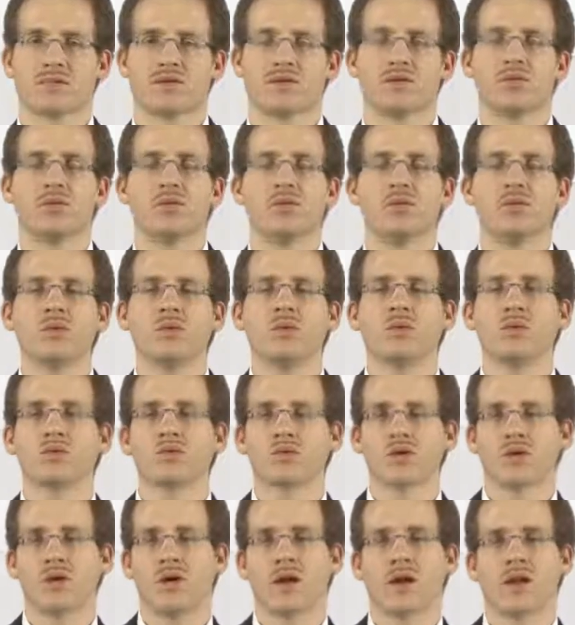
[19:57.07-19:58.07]

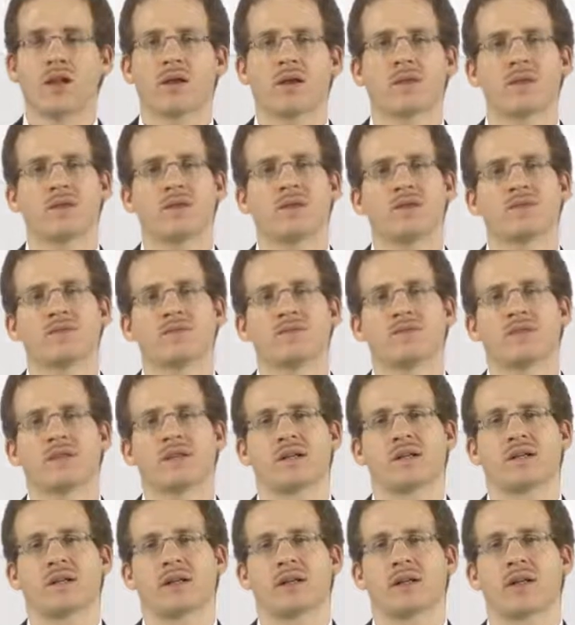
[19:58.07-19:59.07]
tools or algorithms
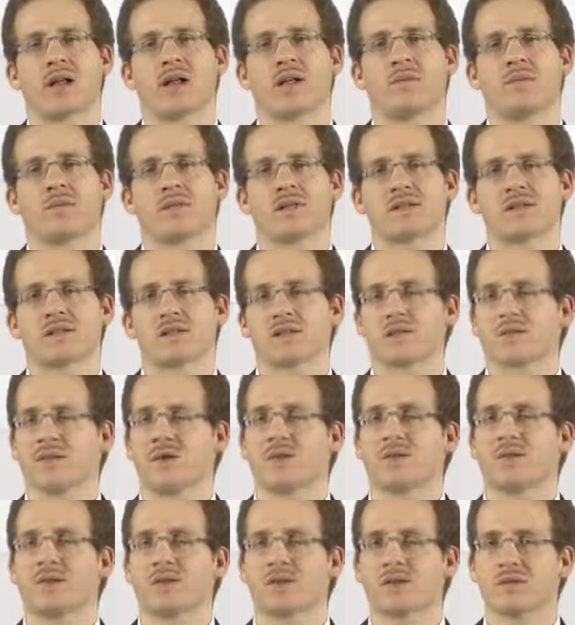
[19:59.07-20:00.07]
that can help us in
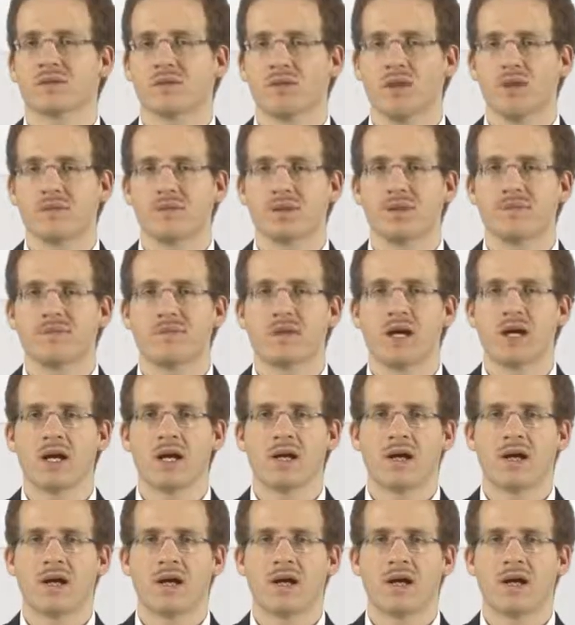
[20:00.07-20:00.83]
solving this problem.